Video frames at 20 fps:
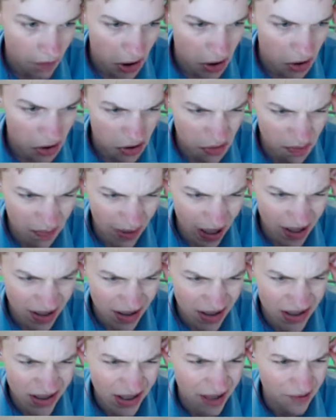Who
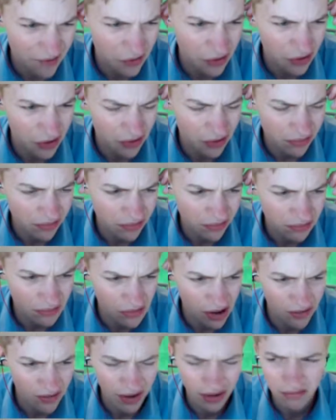bandaged that for you?
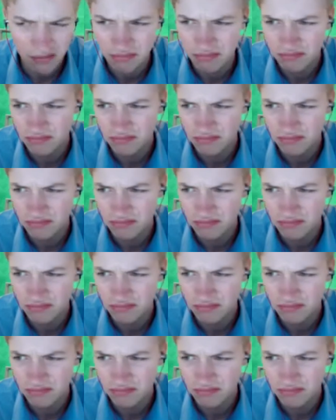Well done.